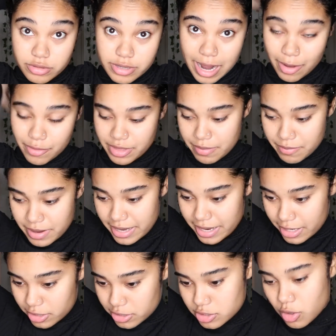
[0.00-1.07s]
now that my
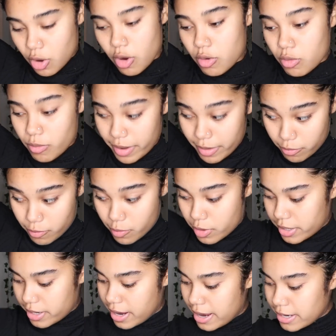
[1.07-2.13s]
hair is all wet,
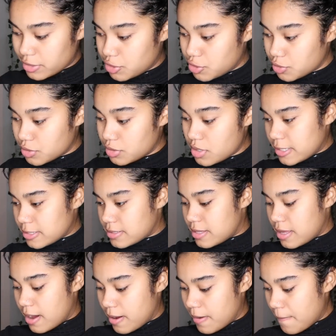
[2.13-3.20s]
what I do is
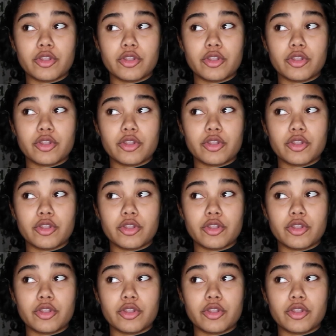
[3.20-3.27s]
that,